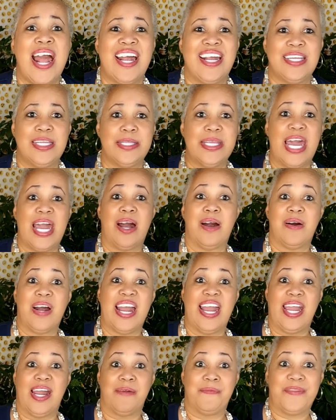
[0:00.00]
Now I
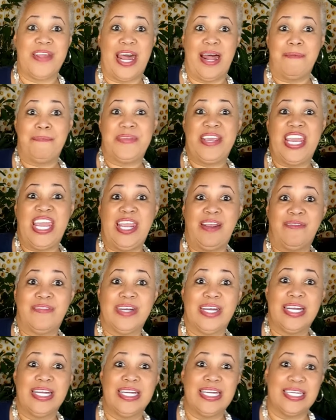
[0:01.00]
have top teeth
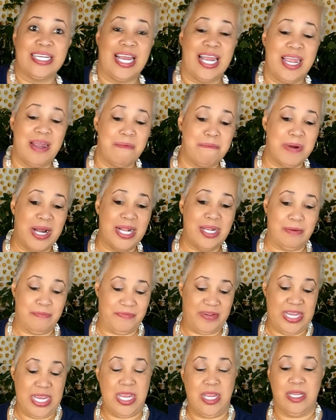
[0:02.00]
and I have bottom
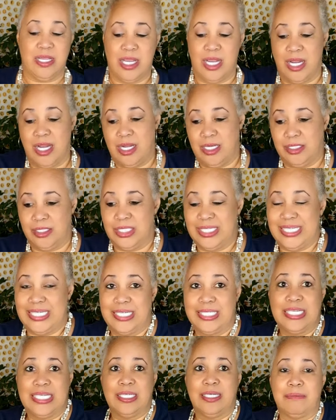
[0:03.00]
teeth. I'll
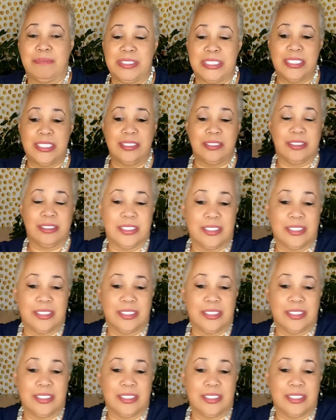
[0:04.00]
get it close.